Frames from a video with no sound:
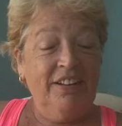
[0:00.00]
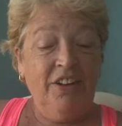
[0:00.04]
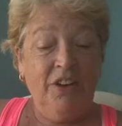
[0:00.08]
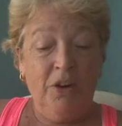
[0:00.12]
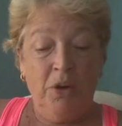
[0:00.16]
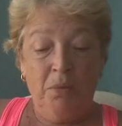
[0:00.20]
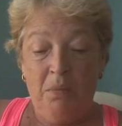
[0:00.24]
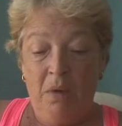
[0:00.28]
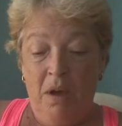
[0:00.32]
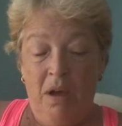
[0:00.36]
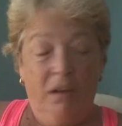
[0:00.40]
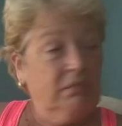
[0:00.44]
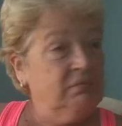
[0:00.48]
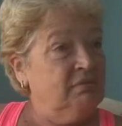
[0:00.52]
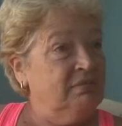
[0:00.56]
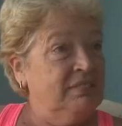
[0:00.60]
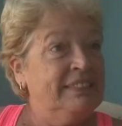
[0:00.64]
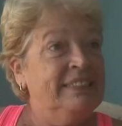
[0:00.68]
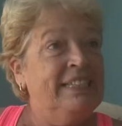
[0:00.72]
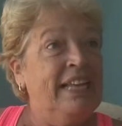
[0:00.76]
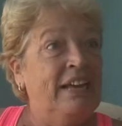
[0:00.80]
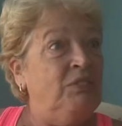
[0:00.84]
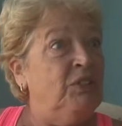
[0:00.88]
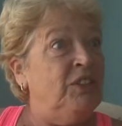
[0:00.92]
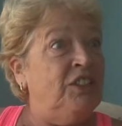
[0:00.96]
here
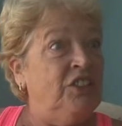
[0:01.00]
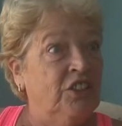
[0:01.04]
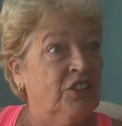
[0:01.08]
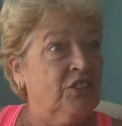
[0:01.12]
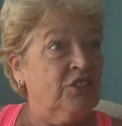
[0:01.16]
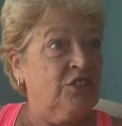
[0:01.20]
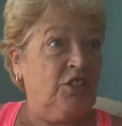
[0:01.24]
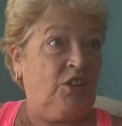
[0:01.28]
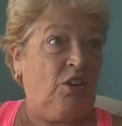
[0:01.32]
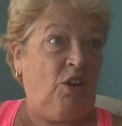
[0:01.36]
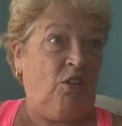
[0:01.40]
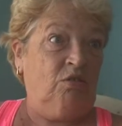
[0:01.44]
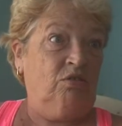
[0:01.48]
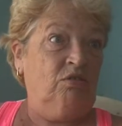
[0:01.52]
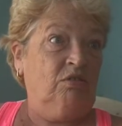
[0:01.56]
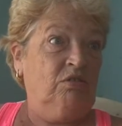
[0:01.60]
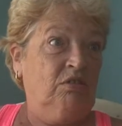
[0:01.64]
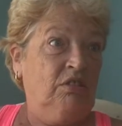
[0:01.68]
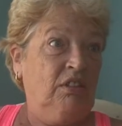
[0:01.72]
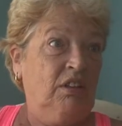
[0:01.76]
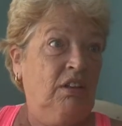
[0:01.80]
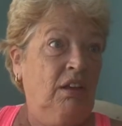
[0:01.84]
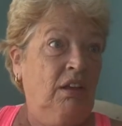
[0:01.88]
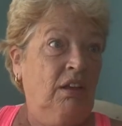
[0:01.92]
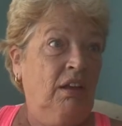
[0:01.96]
11 years ago
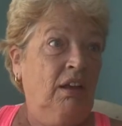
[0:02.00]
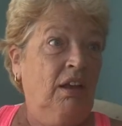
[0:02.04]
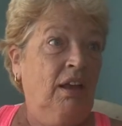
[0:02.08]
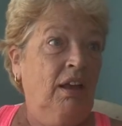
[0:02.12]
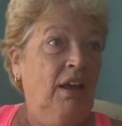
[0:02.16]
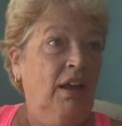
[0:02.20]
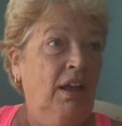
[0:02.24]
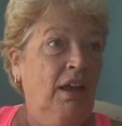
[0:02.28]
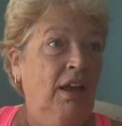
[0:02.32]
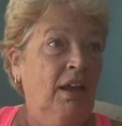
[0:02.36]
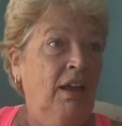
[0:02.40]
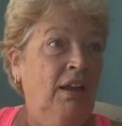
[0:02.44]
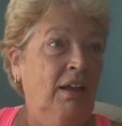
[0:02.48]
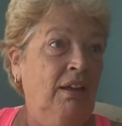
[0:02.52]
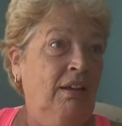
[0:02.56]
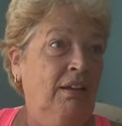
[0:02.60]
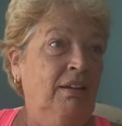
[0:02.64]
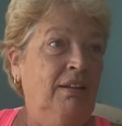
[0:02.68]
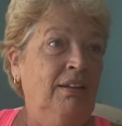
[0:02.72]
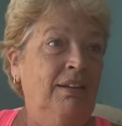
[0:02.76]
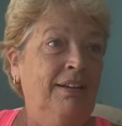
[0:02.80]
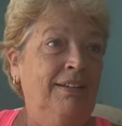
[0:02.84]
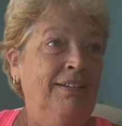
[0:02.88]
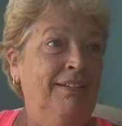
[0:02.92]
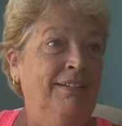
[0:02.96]

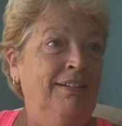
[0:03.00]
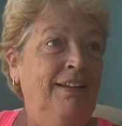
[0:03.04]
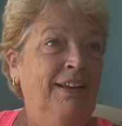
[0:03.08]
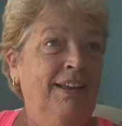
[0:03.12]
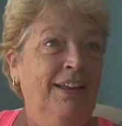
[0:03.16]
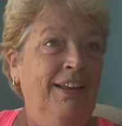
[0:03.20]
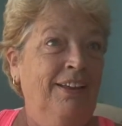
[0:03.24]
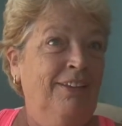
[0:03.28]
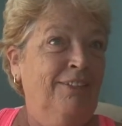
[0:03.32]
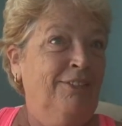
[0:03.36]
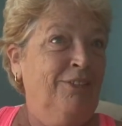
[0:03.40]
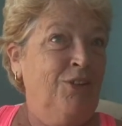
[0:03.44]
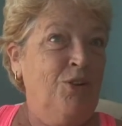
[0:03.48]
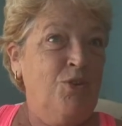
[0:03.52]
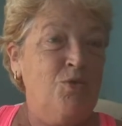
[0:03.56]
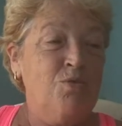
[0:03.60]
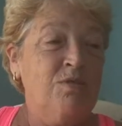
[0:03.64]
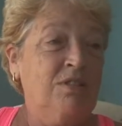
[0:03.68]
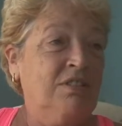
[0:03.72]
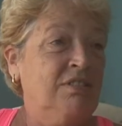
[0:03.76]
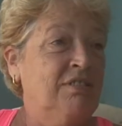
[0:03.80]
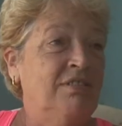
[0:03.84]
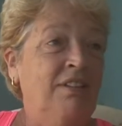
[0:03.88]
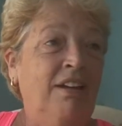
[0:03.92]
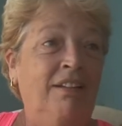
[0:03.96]
and there
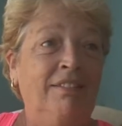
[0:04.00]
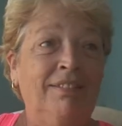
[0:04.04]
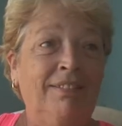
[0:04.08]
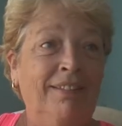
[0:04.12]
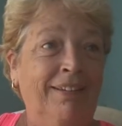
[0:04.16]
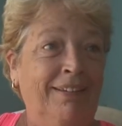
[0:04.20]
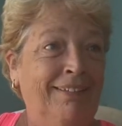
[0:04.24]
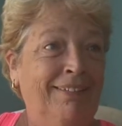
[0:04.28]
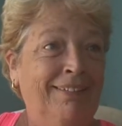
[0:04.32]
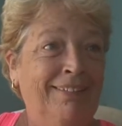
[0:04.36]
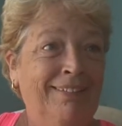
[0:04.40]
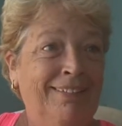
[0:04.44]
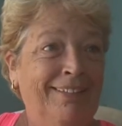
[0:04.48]
was nothing.